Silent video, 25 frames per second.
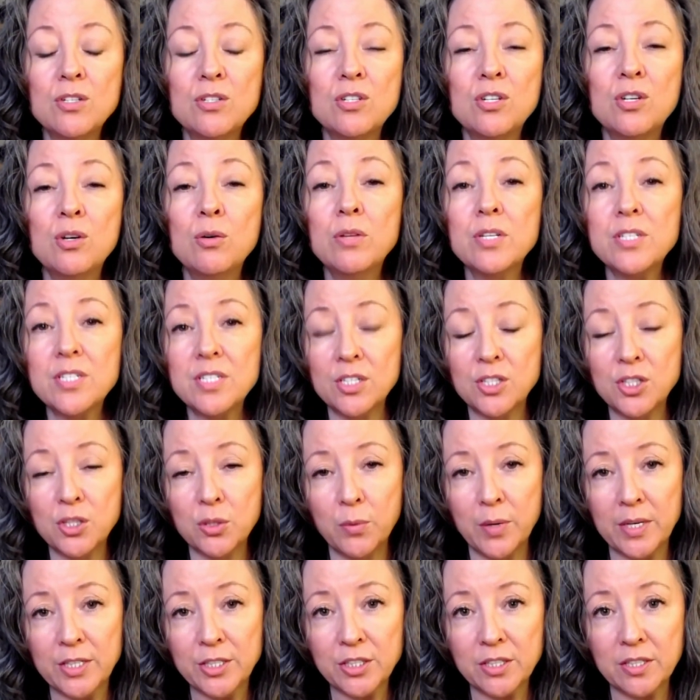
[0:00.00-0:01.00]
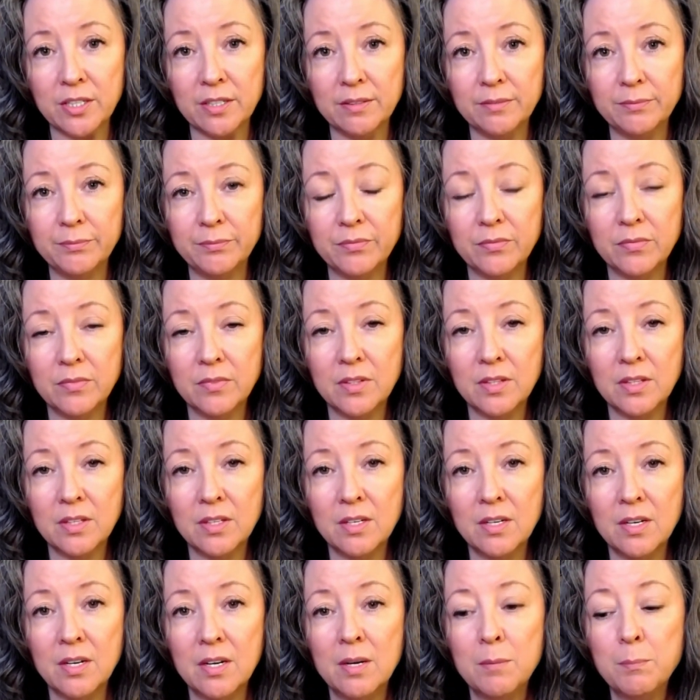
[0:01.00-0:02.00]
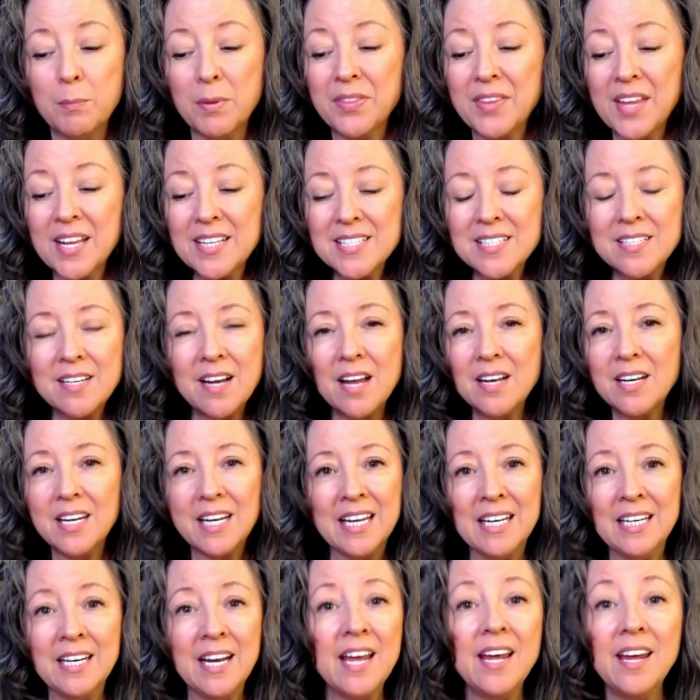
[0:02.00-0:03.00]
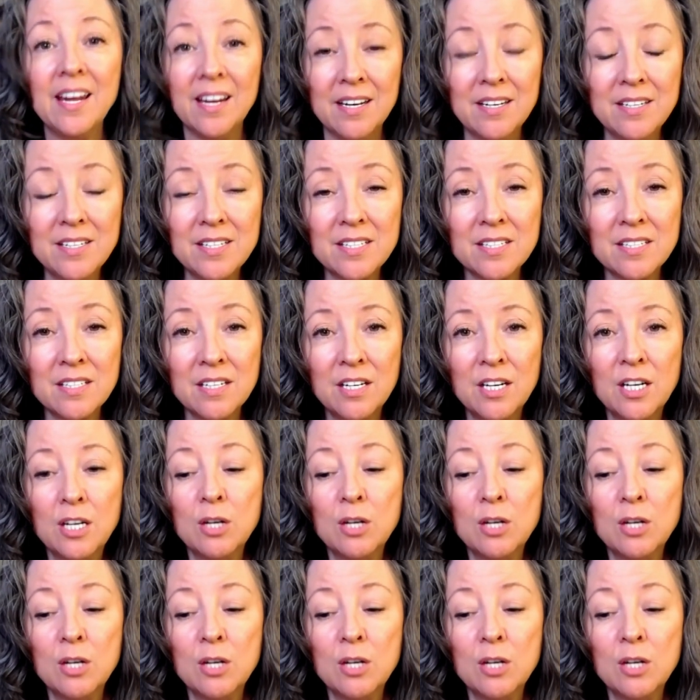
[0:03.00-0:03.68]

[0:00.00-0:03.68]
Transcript: to the situation. But that's not innate.